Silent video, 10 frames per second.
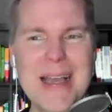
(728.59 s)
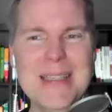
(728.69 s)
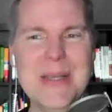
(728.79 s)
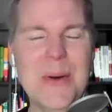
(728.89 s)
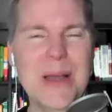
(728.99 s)

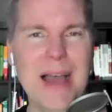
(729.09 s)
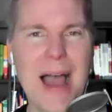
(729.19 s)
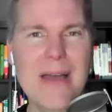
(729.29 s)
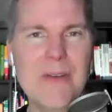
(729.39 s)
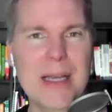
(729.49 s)
So
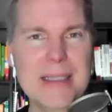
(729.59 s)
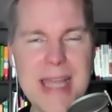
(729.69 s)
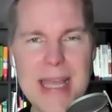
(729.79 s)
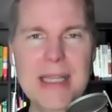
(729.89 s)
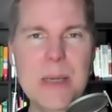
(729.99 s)
I have a
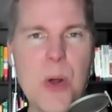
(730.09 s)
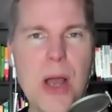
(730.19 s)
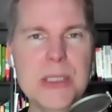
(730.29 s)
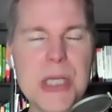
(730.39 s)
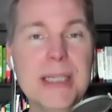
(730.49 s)
daily
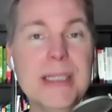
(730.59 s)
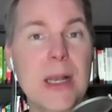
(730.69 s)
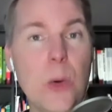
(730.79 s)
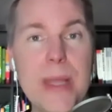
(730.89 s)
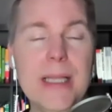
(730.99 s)
project
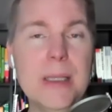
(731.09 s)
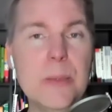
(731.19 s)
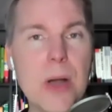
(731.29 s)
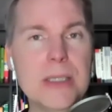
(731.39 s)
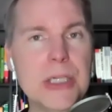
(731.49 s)
and a weekly
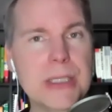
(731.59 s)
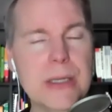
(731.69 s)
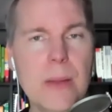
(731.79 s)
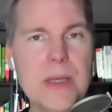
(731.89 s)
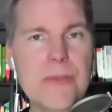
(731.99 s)
project in
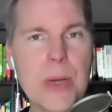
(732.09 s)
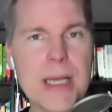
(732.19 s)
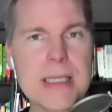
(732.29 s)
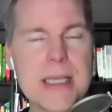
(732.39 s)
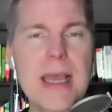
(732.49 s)

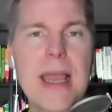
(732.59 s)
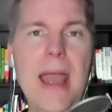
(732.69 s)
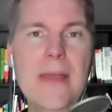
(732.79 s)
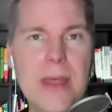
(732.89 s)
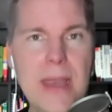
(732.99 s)
OmniFocus,
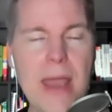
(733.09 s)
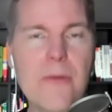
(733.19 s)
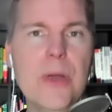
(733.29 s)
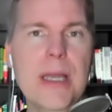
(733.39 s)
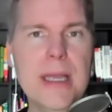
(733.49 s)
and then
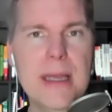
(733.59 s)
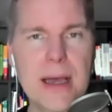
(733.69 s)
every